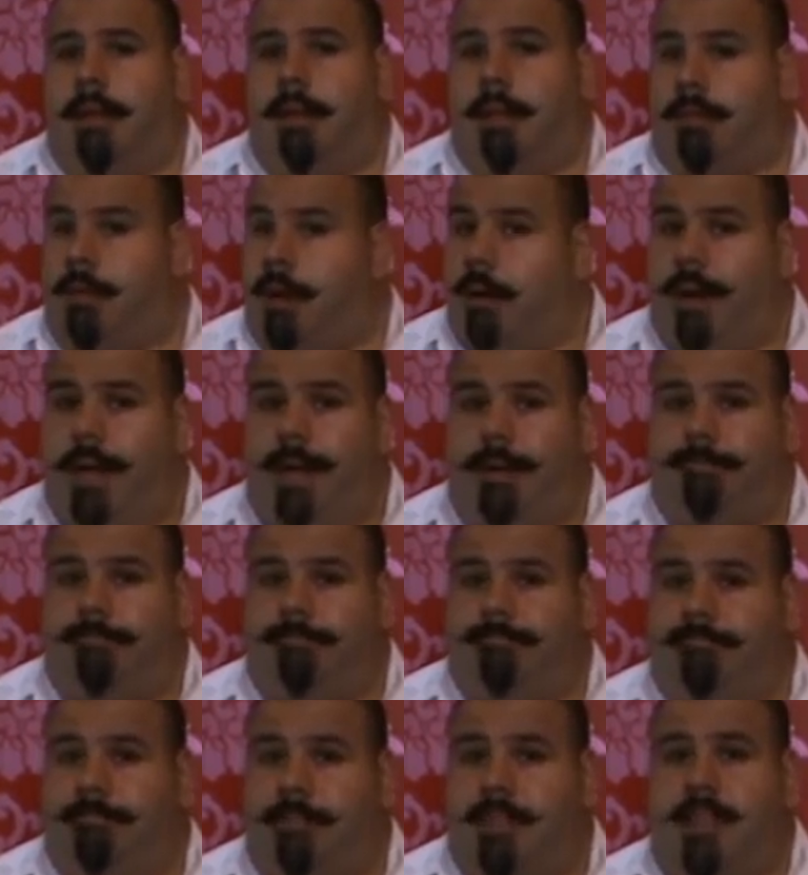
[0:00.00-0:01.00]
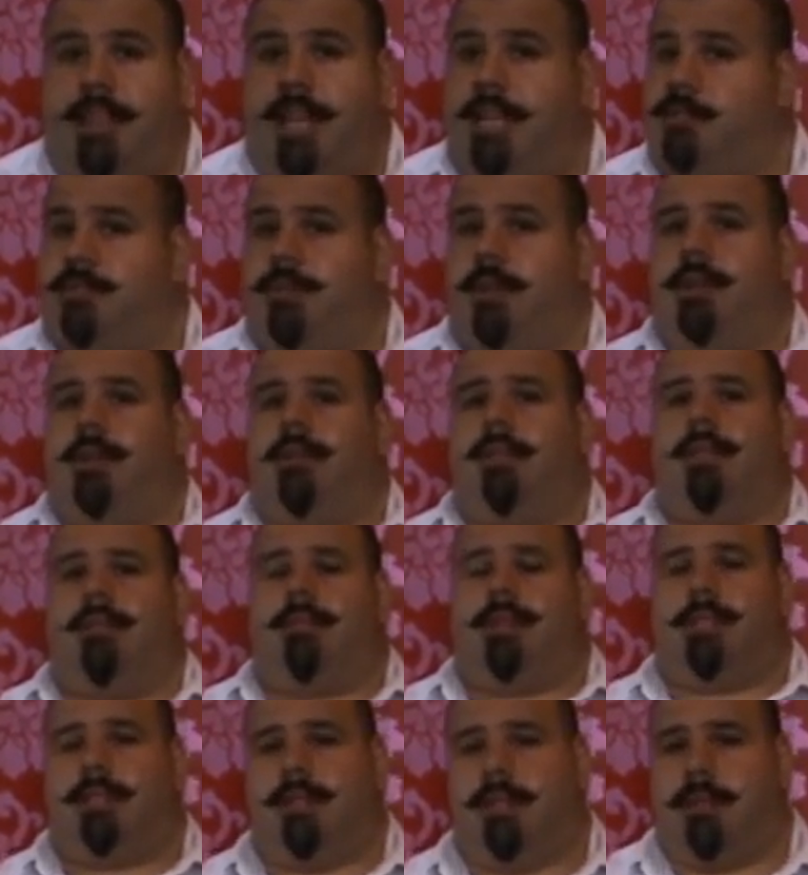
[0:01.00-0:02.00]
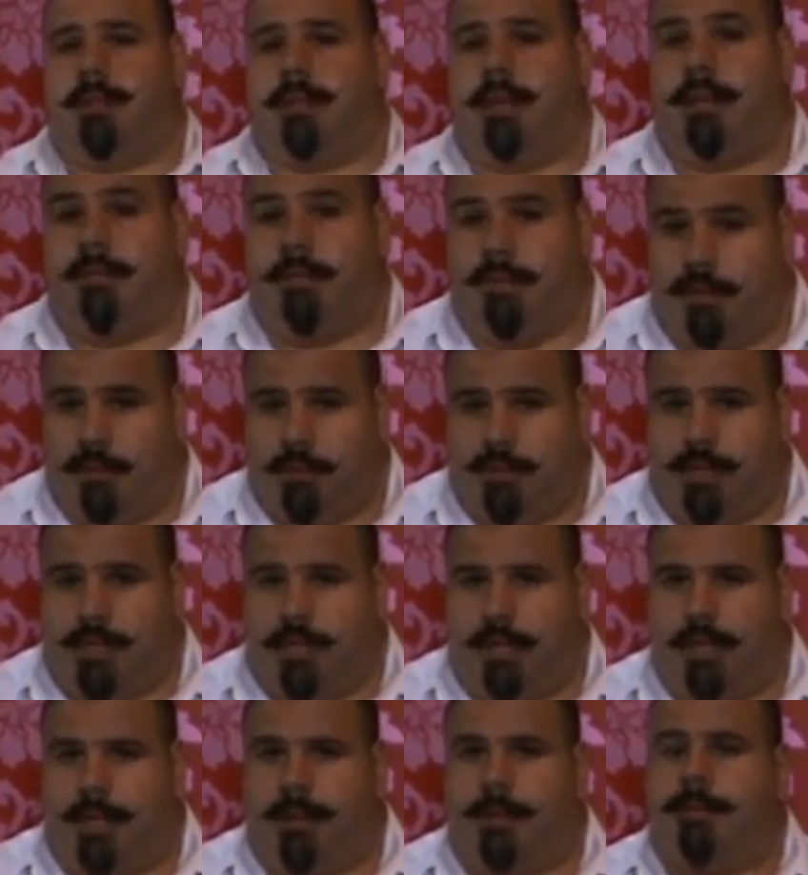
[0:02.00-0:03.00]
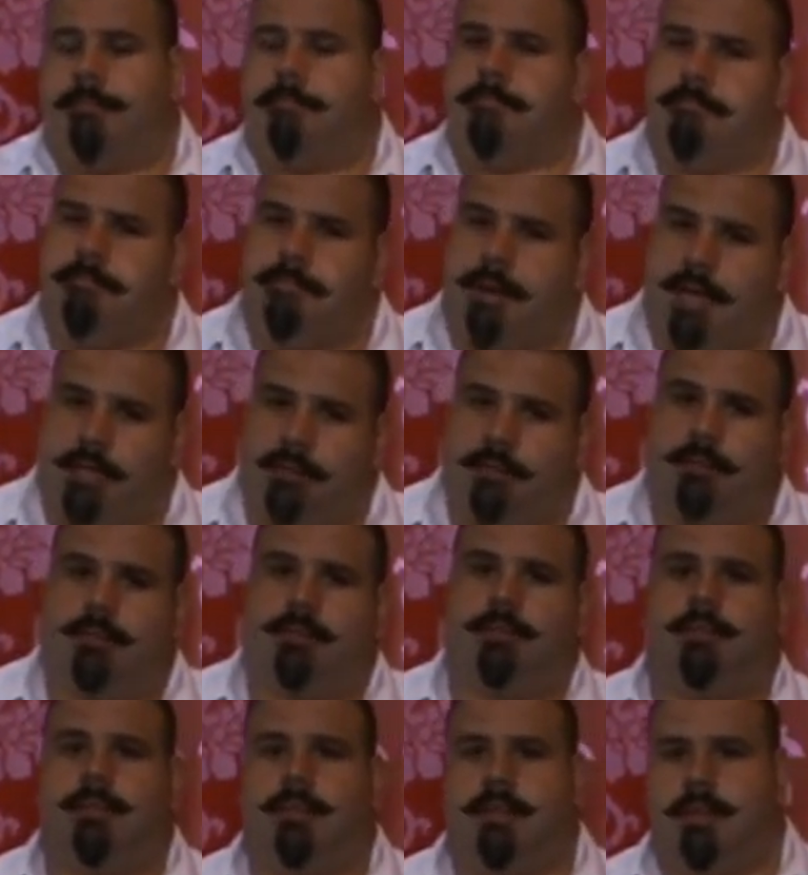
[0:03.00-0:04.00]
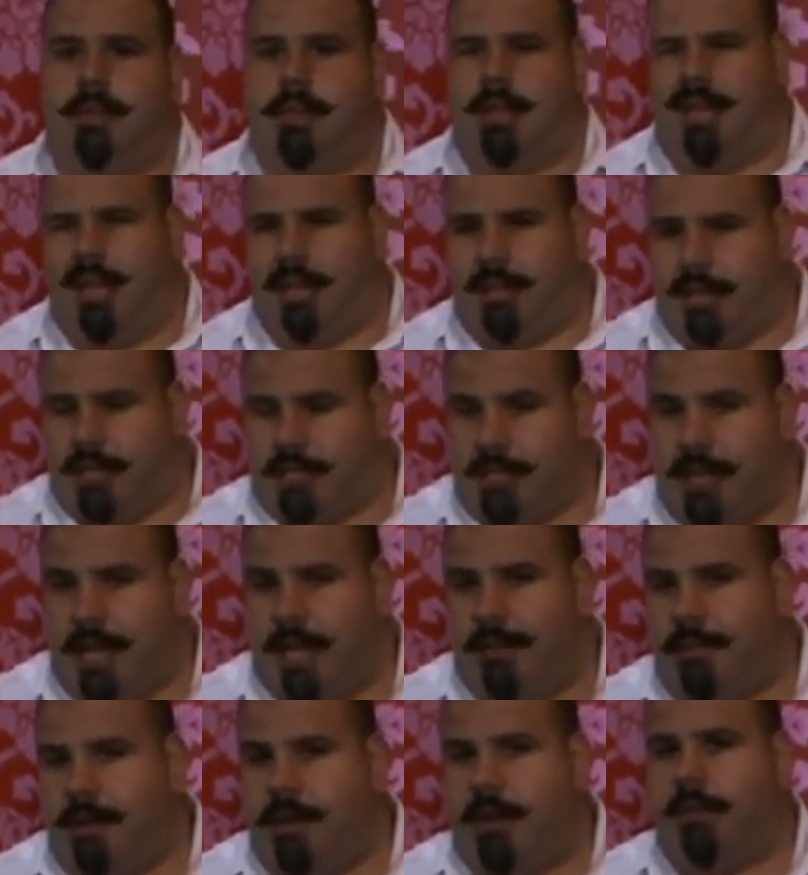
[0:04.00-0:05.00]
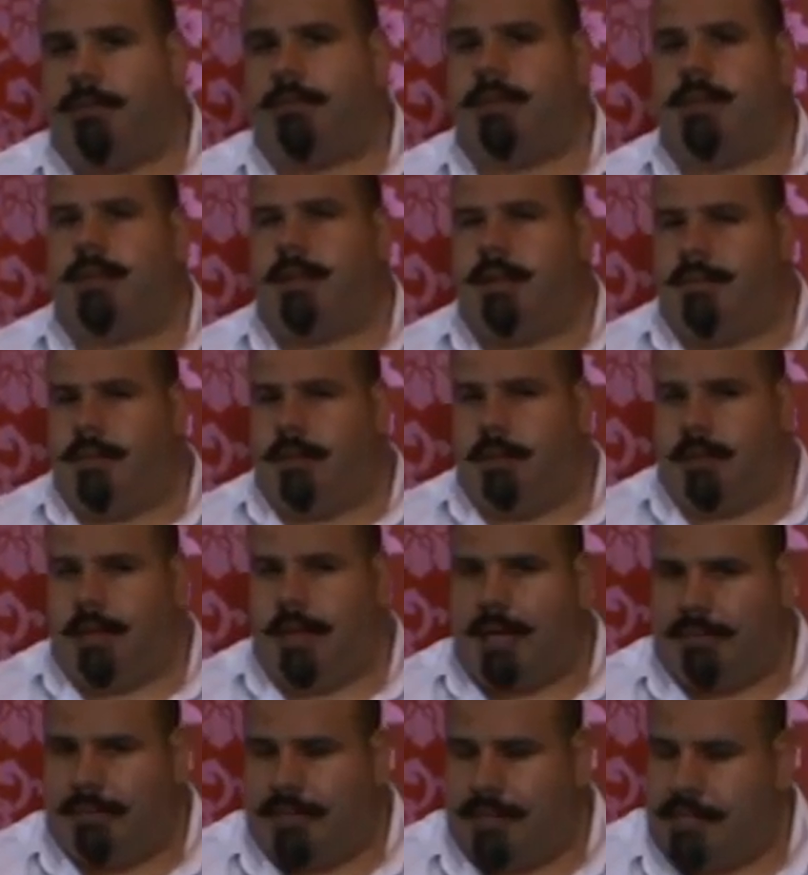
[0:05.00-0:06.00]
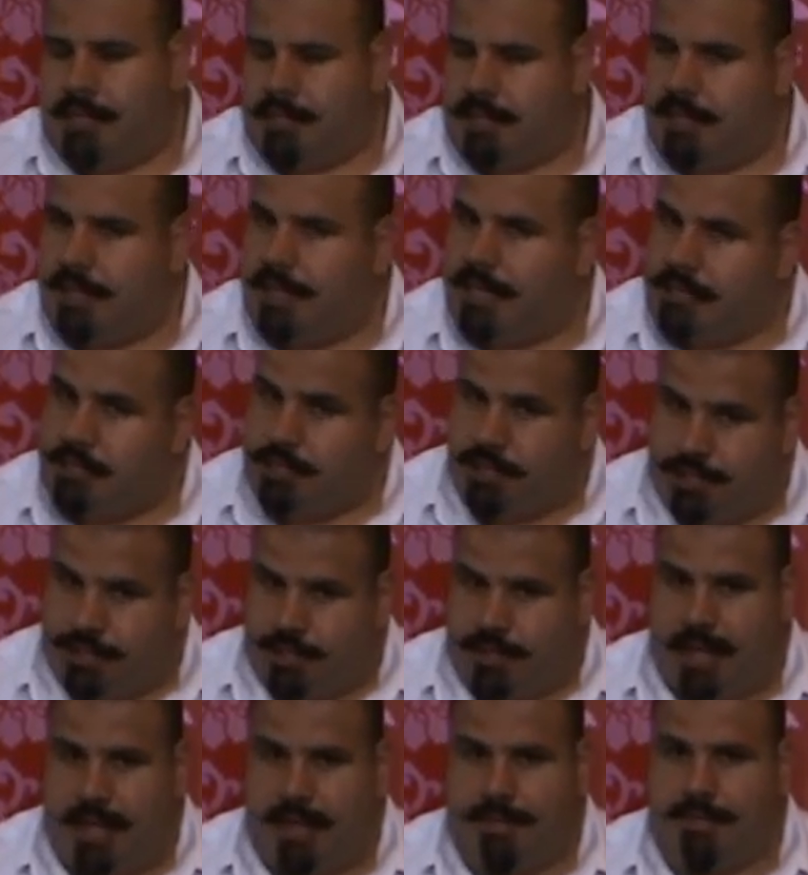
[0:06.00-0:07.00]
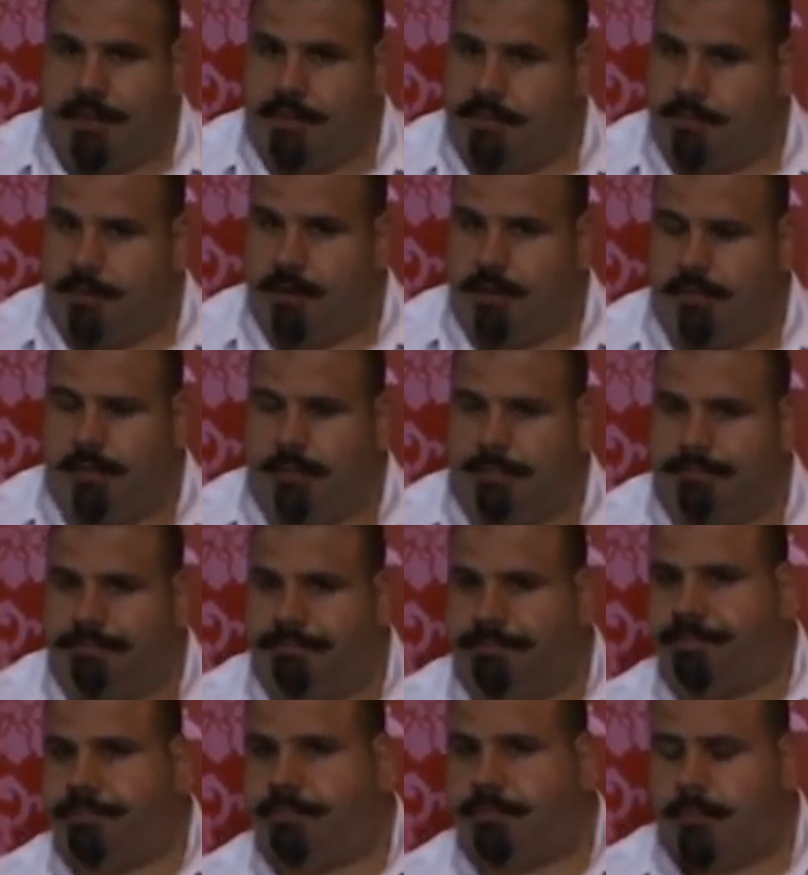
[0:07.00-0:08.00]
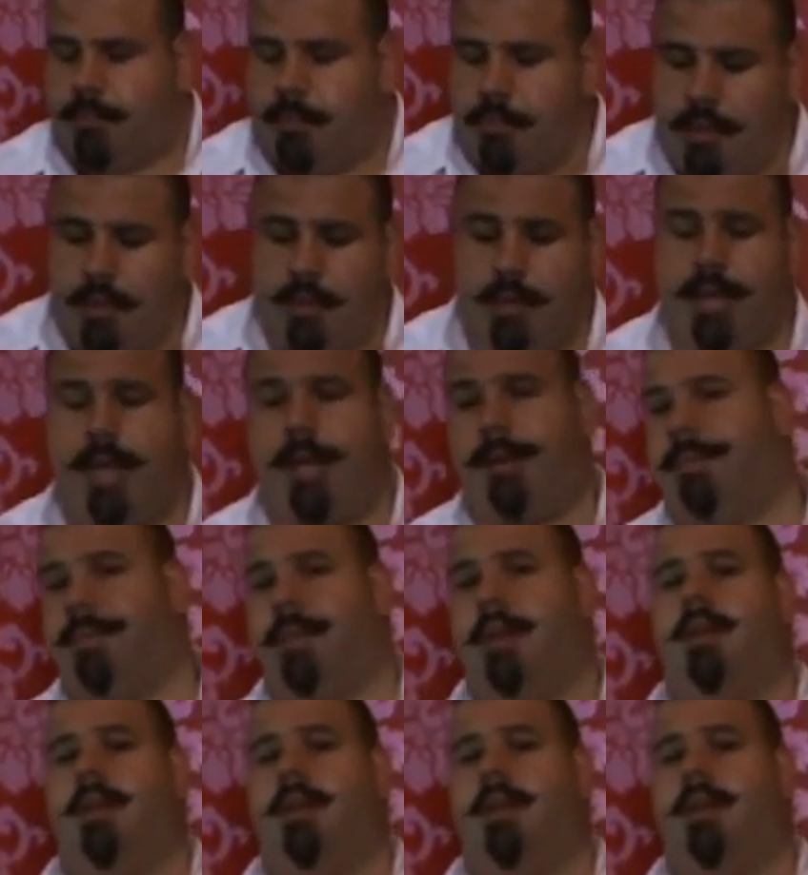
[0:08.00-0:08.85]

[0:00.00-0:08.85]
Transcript: Throw it out. That's really all there is to it, unfortunately. But it doesn't happen often, and if you look after your cigars, you shouldn't have this problem. Now,